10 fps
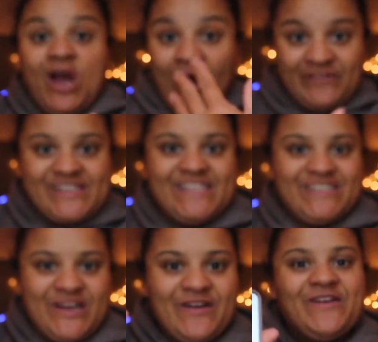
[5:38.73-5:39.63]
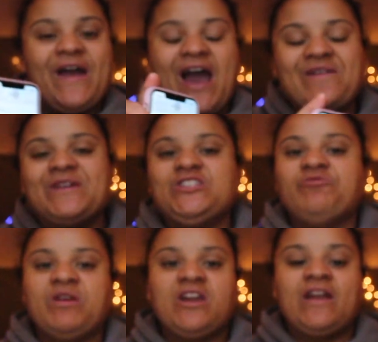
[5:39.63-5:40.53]
obviously show you how much
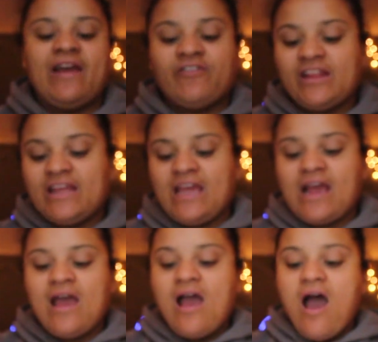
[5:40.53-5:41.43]
you've been on everything.